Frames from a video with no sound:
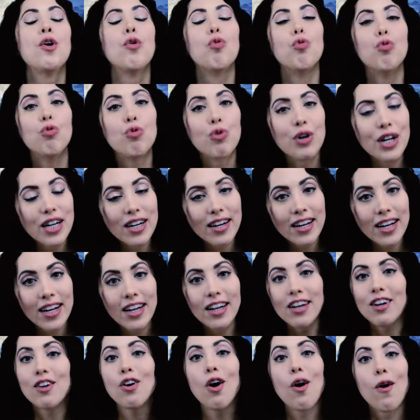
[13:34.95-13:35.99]

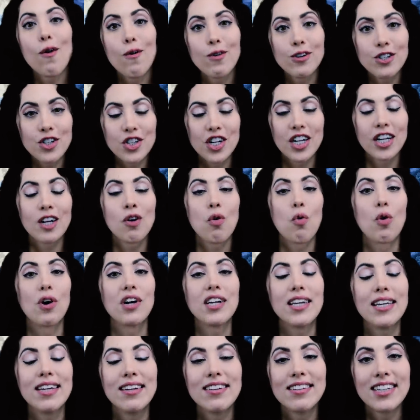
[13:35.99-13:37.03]
reading, coaching, or
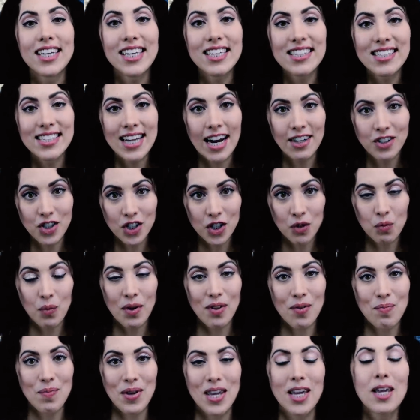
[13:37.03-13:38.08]
healing session
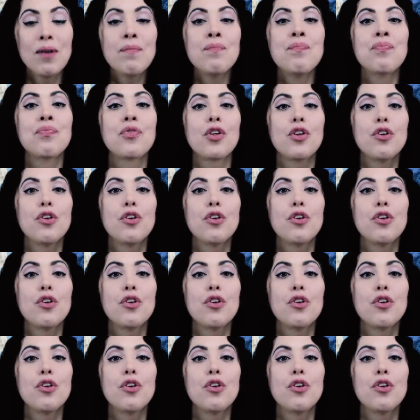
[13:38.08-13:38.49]
with me,